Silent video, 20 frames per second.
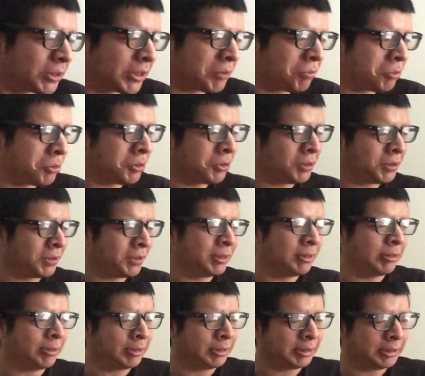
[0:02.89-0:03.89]
cover,
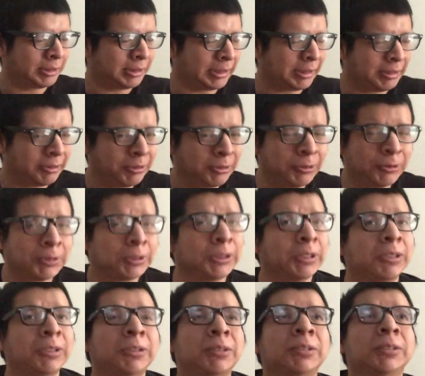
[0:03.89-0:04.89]
so I do the
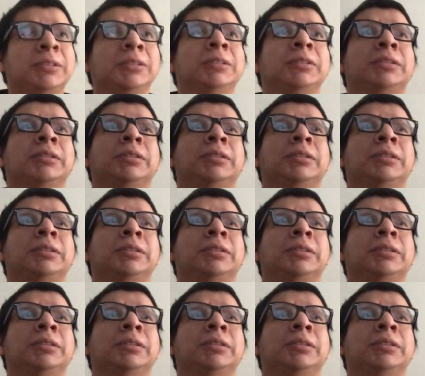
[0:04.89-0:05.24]
song